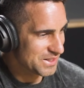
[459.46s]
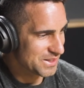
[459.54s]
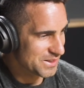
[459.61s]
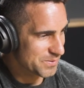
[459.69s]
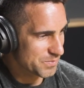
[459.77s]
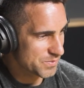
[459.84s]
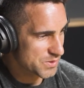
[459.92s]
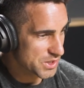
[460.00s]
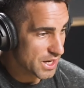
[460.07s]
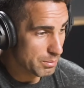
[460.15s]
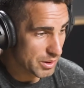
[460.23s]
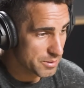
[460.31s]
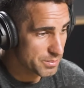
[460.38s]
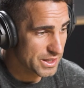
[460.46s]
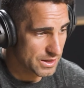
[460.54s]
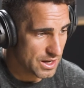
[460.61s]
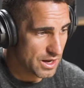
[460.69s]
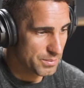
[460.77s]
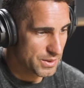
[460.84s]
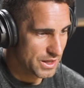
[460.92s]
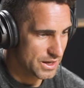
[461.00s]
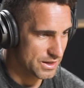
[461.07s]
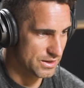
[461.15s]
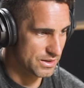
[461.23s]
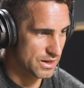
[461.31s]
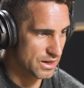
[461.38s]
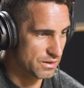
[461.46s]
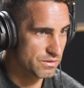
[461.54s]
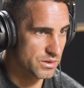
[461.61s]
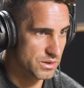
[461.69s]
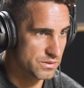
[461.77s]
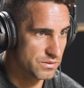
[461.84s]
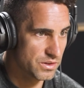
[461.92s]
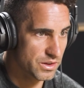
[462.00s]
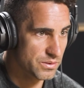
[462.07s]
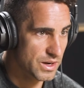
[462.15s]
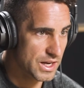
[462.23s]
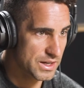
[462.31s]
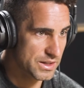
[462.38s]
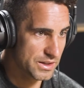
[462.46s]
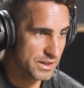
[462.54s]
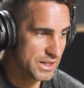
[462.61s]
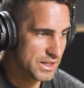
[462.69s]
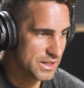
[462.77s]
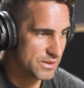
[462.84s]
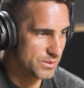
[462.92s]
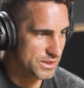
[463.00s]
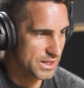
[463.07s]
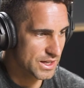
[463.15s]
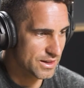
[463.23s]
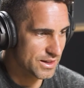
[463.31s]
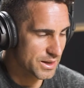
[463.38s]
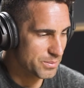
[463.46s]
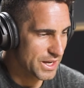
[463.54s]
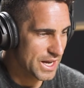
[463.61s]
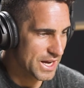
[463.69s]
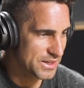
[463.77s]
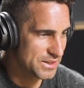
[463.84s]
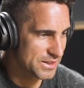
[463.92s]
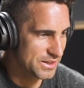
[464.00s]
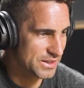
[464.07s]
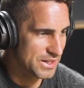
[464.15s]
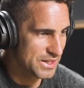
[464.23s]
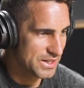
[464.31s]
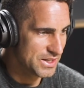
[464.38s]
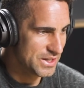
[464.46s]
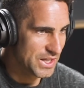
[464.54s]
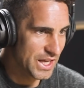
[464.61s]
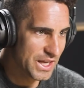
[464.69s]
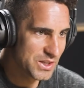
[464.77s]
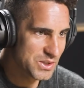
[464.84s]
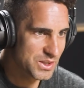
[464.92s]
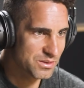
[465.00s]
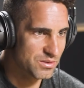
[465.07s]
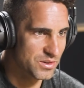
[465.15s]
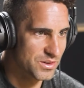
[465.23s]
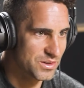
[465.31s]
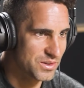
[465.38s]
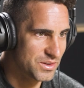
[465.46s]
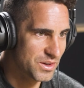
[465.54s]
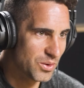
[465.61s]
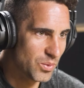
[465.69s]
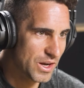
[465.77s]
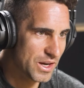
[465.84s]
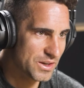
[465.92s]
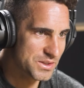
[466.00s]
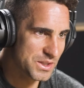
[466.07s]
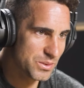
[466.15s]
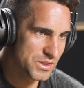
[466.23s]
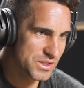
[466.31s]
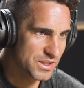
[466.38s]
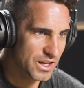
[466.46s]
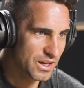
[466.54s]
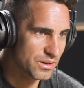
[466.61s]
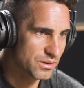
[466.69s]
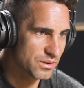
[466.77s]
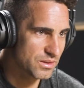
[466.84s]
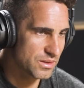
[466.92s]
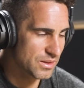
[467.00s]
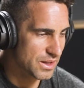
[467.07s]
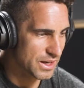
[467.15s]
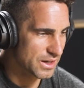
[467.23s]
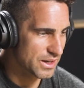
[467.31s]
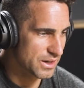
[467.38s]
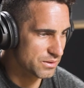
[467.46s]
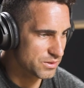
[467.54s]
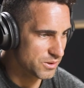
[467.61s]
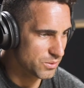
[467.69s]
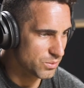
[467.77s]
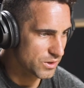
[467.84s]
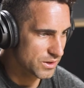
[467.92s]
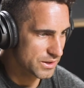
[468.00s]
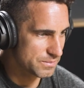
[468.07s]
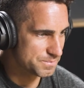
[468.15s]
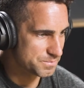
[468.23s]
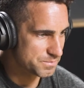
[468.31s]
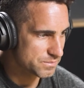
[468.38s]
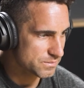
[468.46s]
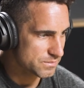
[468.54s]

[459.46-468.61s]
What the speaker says: So yeah, Budman got me that kind of first fill-in ride. And then he was kind of like my acting agent for a while, because he was in that kind of field of work. And